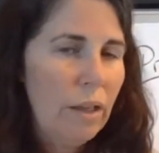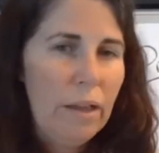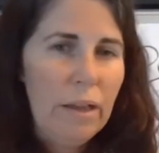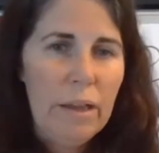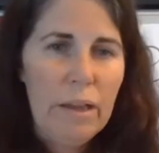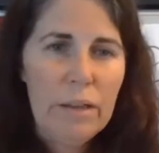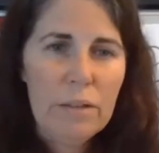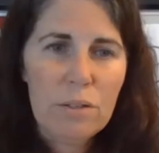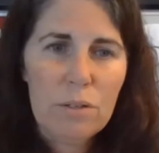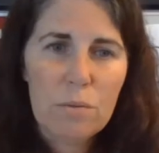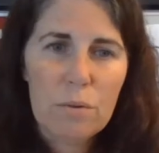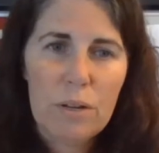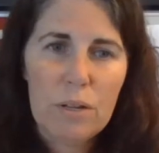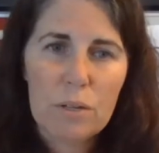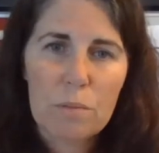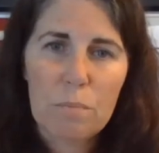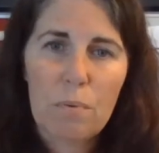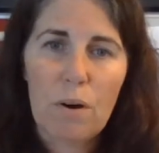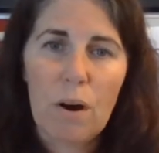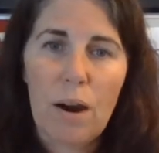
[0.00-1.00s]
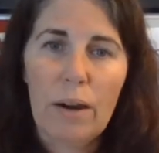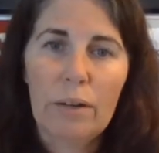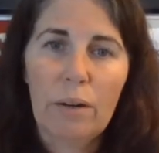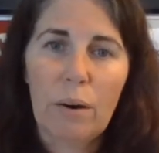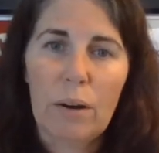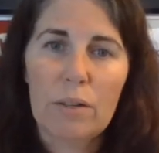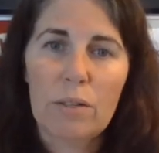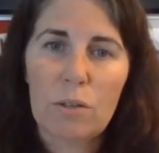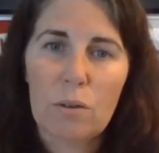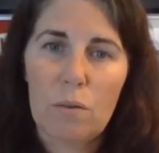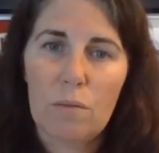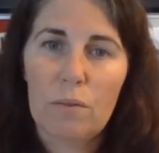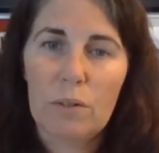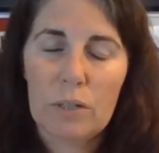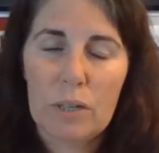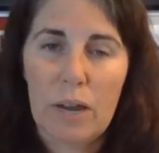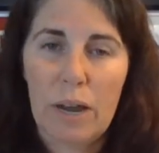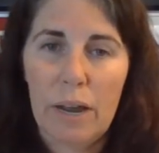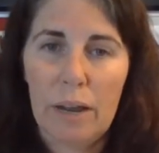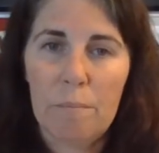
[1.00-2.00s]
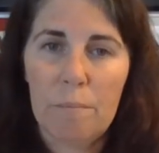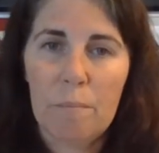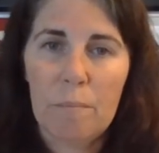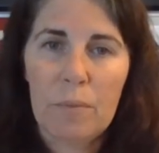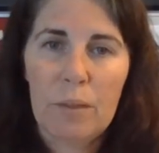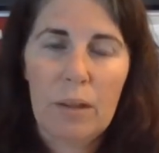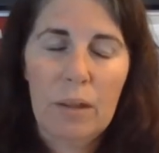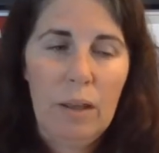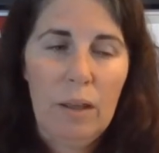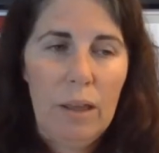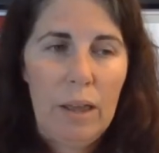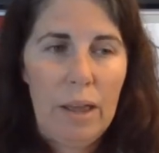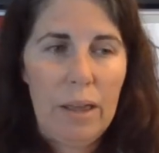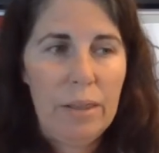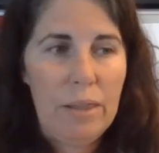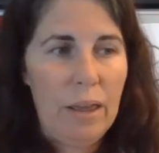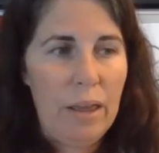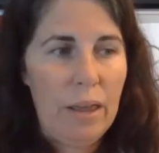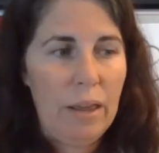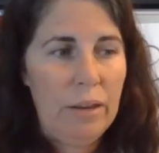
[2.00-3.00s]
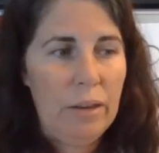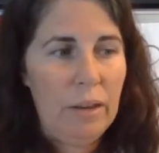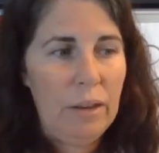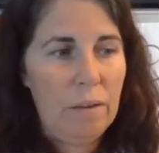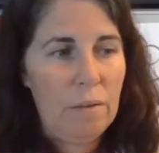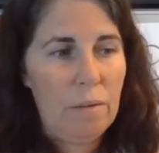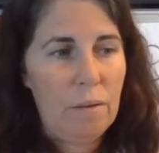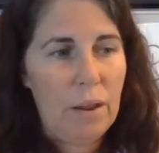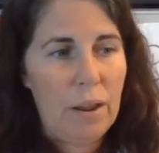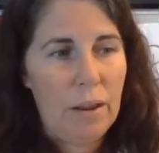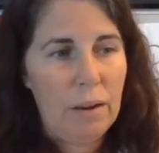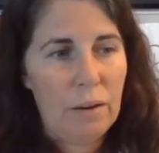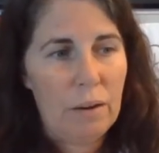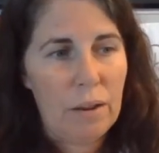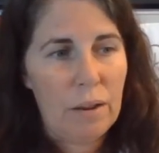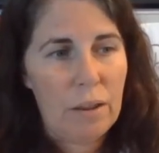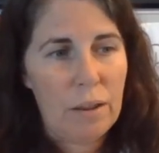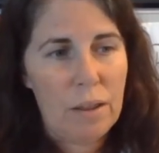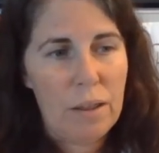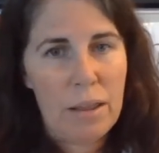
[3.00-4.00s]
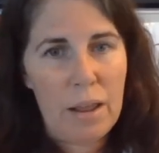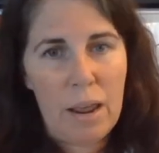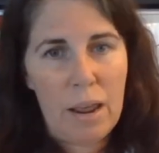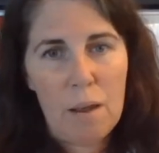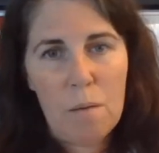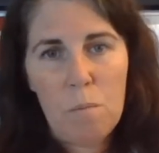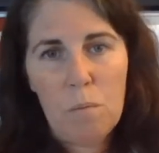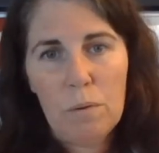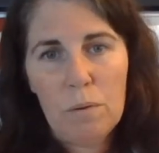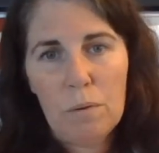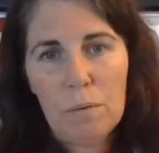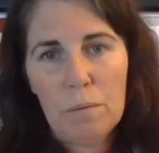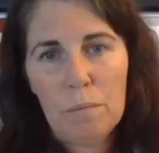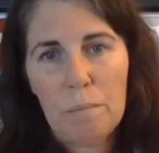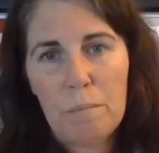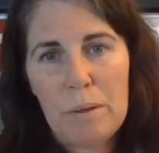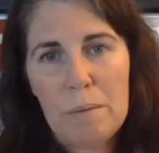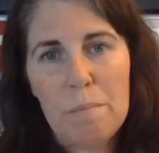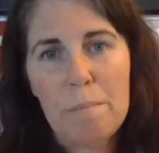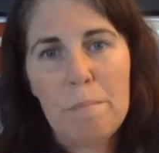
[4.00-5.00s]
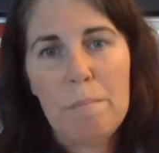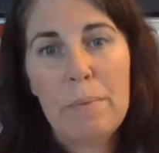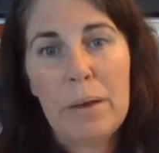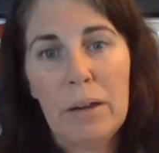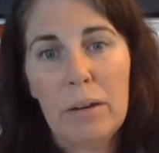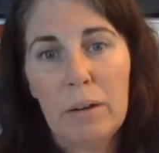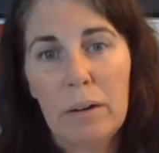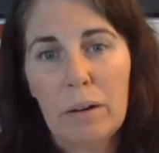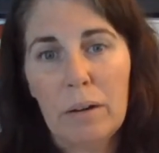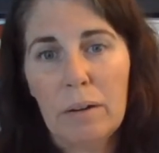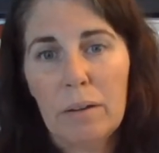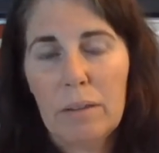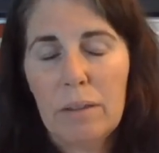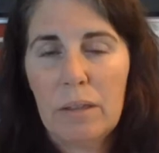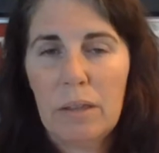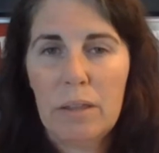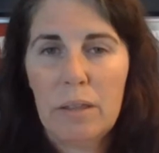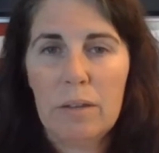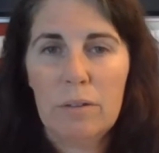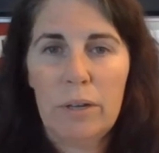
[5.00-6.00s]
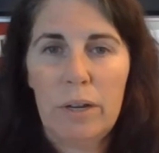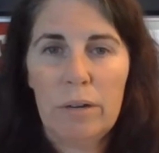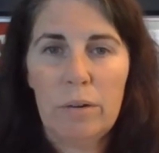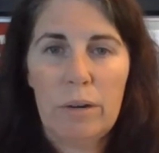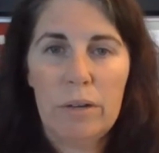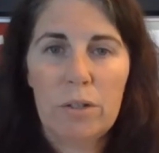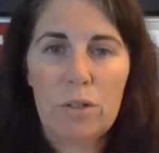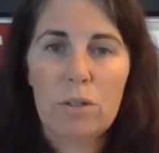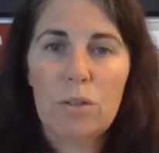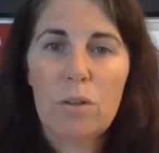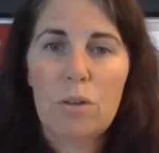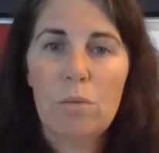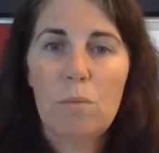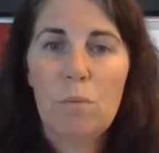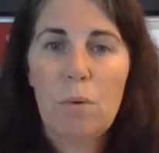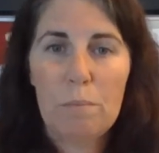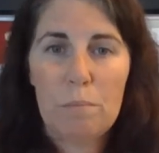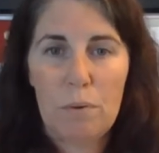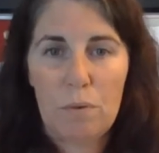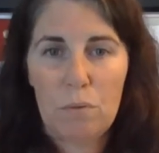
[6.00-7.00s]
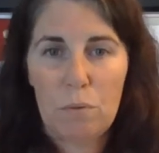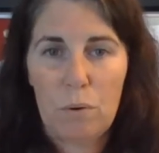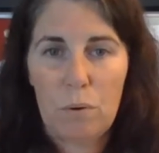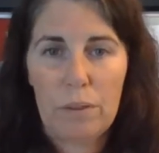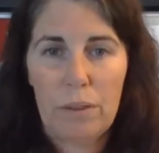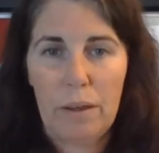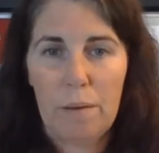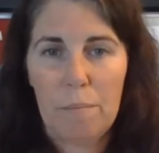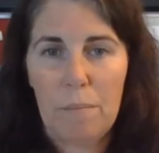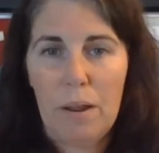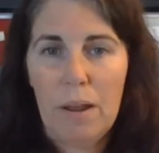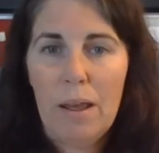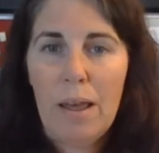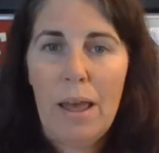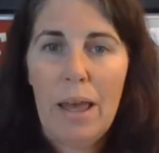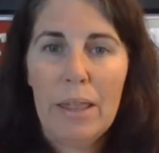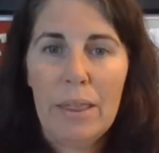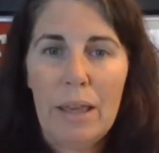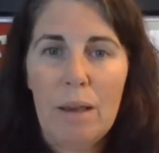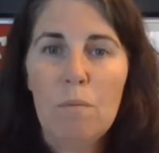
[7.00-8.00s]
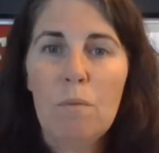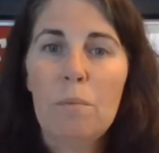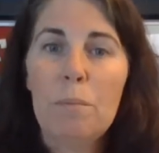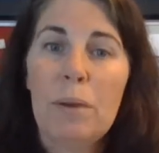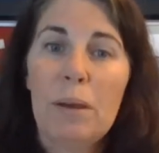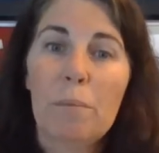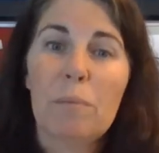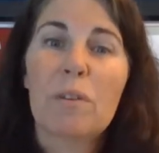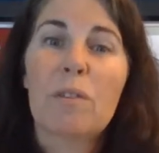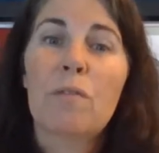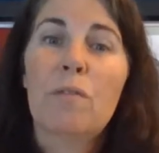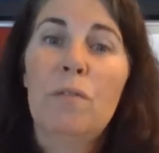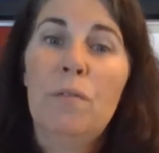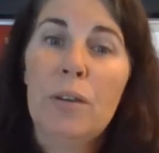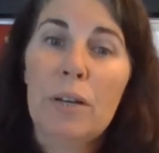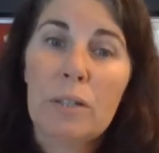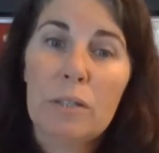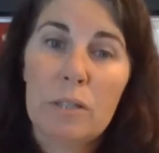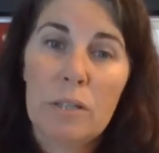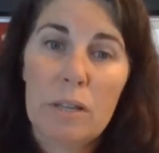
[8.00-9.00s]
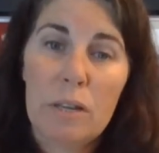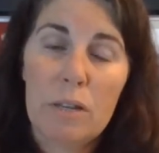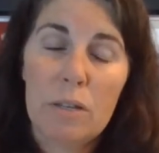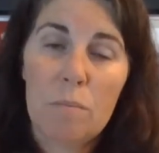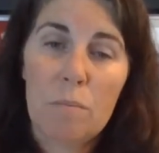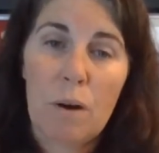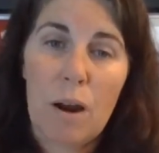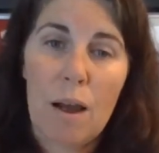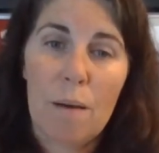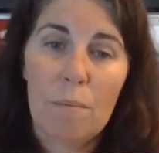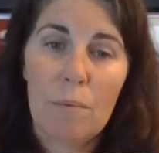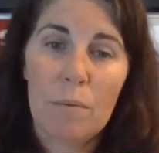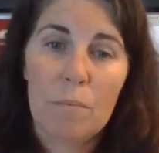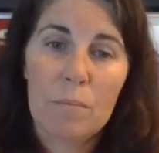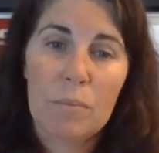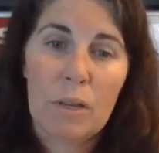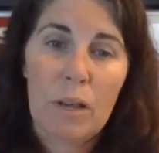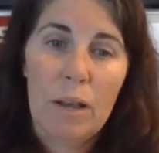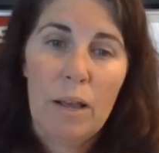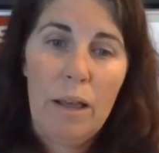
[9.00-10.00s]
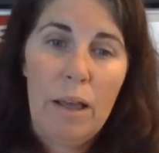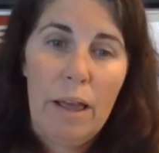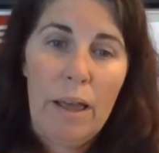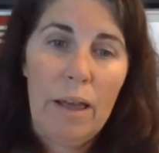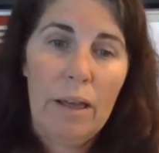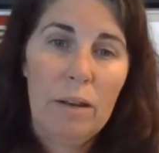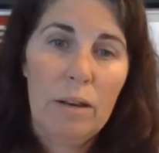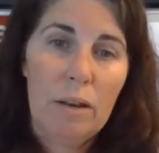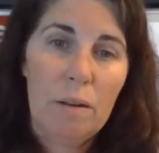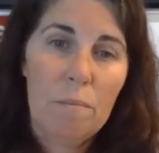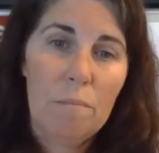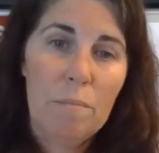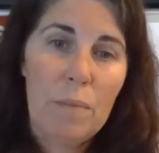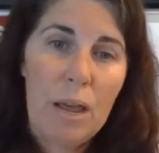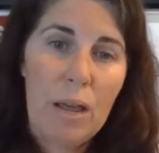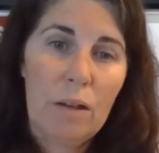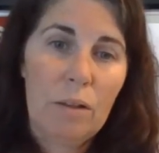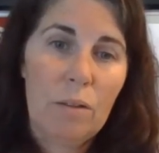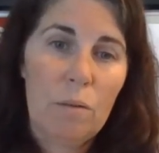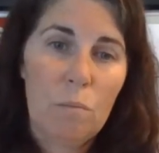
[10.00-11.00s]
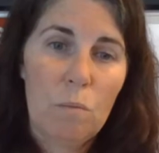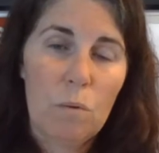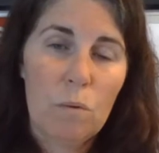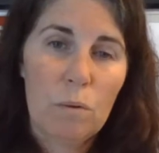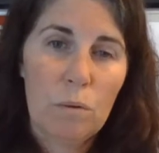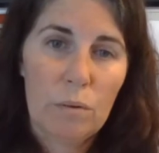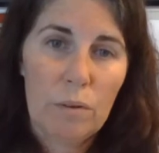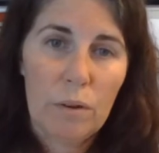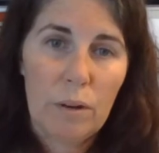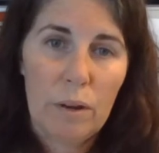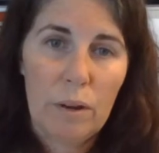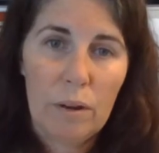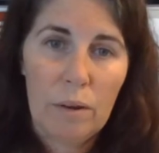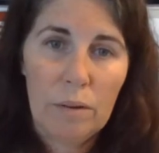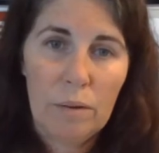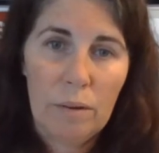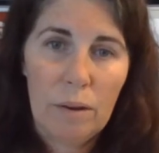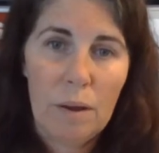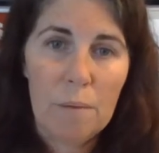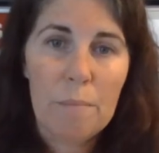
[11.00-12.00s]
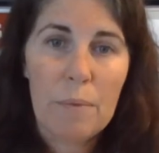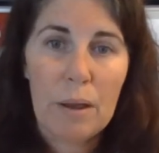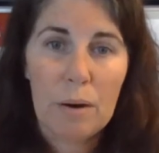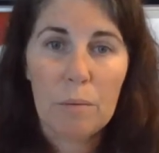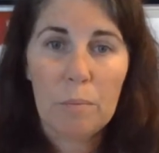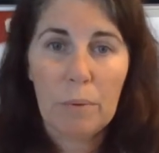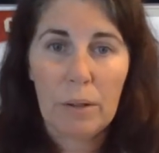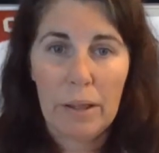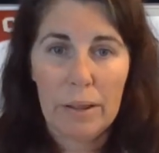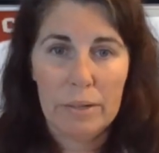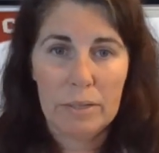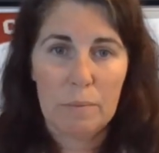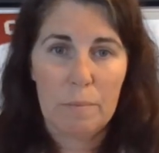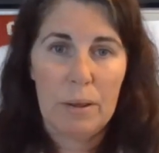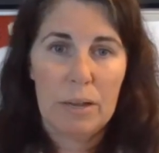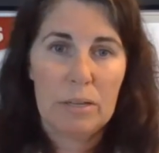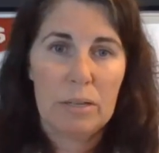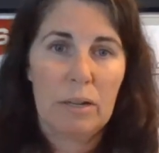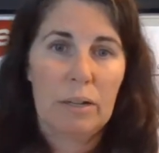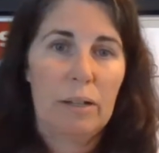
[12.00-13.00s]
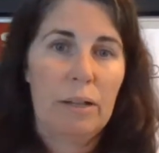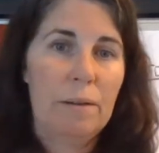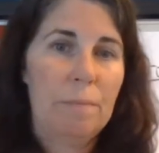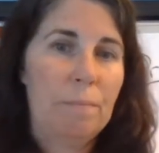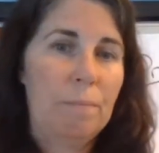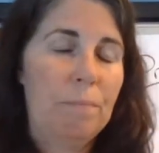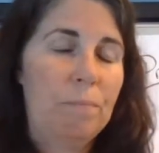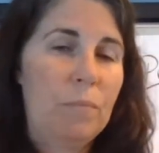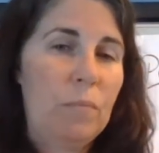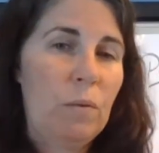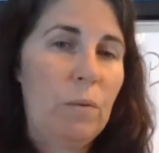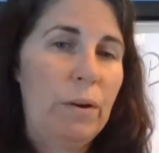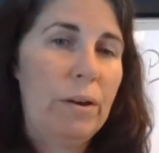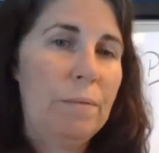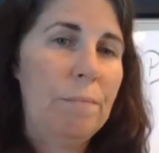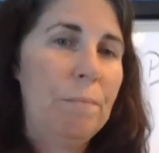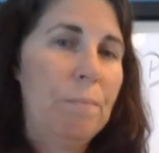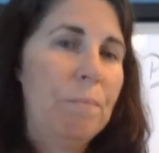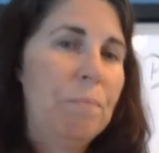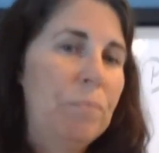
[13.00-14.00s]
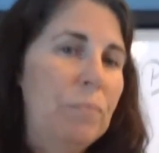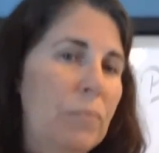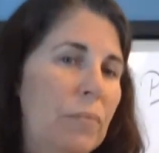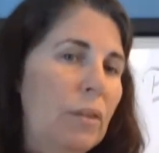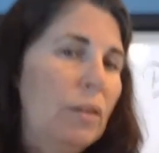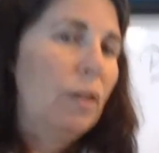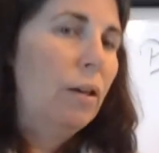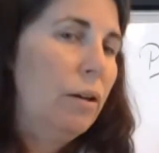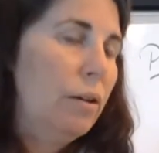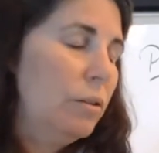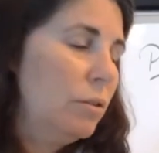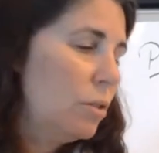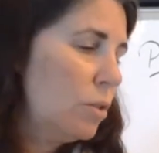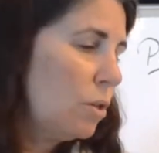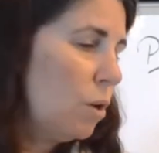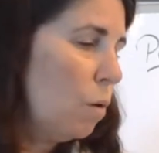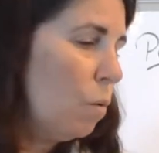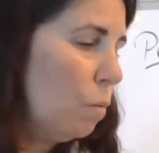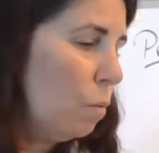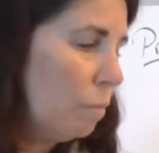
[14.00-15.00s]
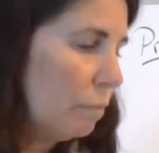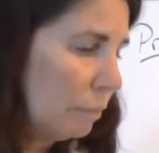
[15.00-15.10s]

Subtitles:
history is progress over time, and that they will be better than the generations who went before them, and they will be able to fix these problems and make the world a better place, basically, right? So